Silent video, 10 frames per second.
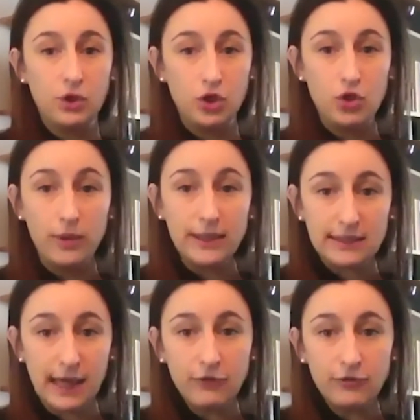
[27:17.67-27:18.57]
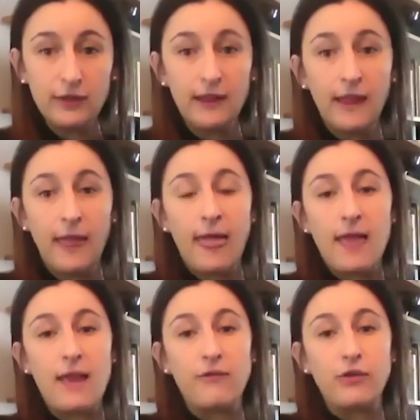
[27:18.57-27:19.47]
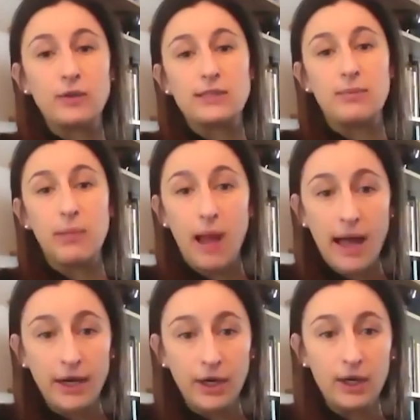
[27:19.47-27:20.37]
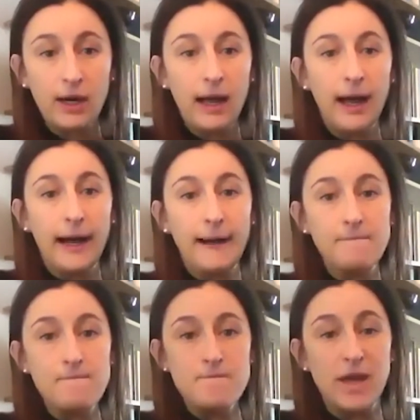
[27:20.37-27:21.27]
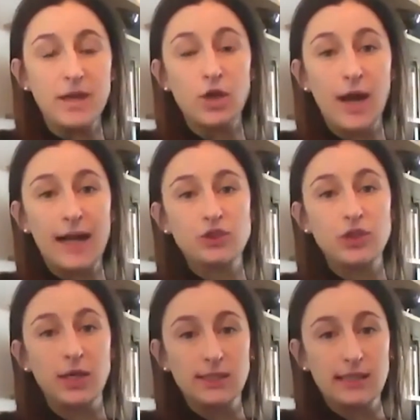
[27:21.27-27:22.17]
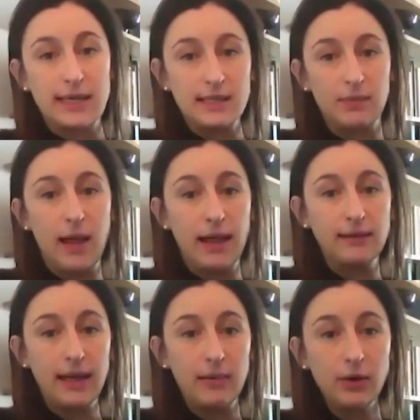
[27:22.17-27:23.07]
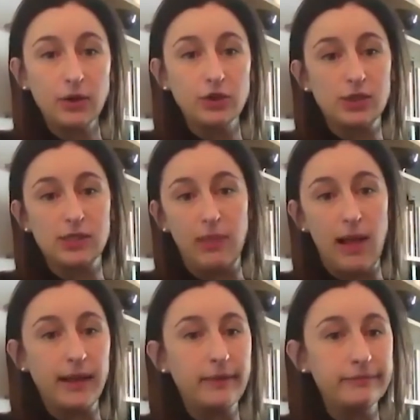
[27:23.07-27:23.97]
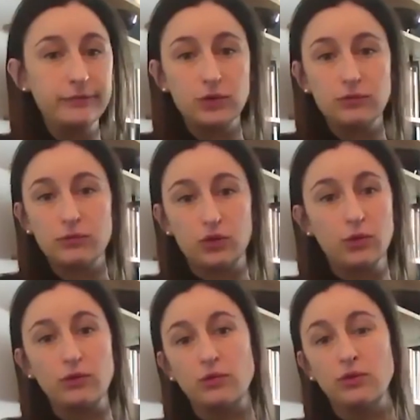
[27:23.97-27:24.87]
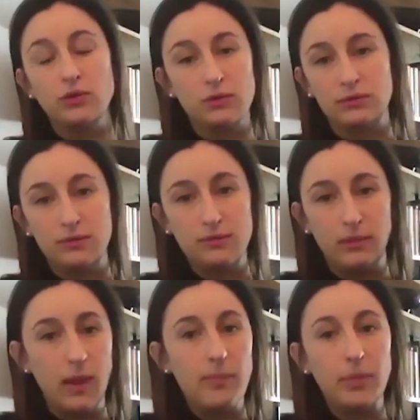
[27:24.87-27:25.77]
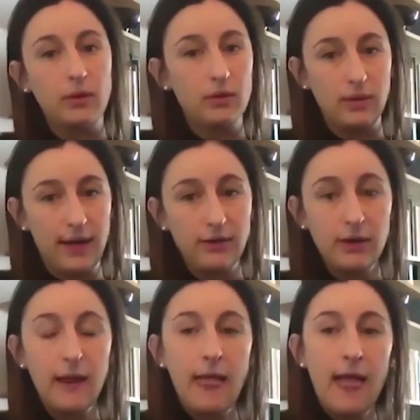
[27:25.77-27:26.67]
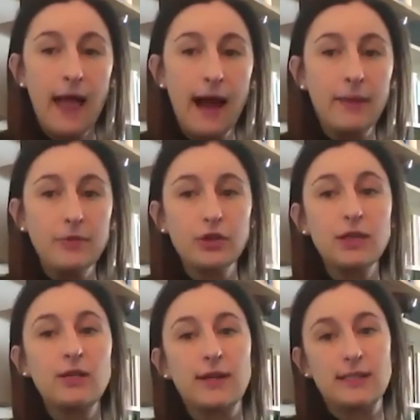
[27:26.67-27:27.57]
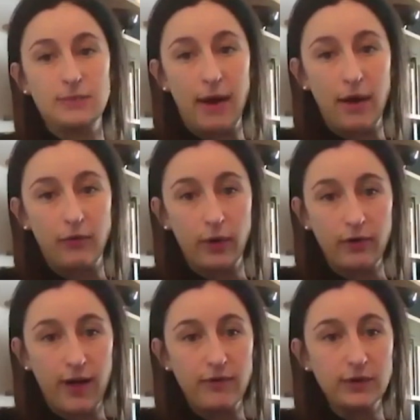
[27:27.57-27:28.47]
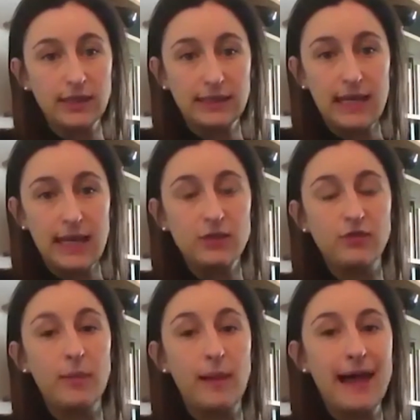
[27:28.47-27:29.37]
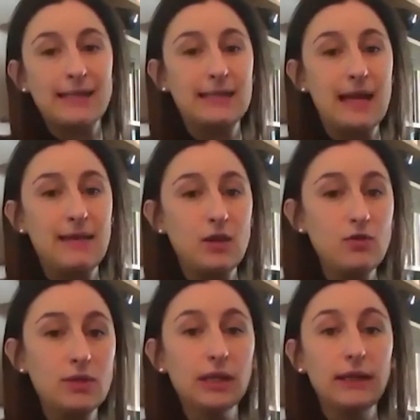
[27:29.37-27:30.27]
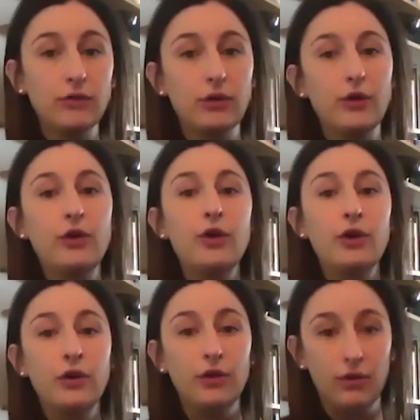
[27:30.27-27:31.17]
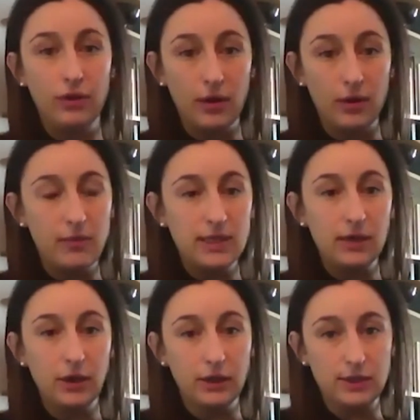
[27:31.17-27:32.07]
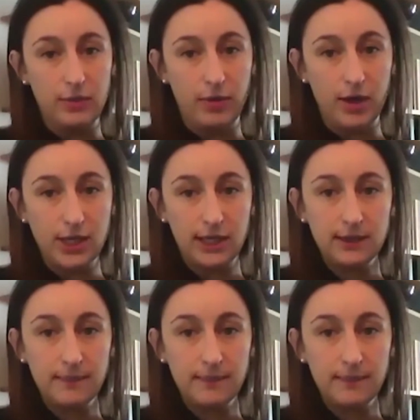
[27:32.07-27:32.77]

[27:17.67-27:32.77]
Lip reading: doing stuff. If you're a supplier and you're not actually on site supplying labor, you're just supplying screws or lumber or whatever, your lien rights expire 45 or 60 days from the last day that you delivered the material to the project.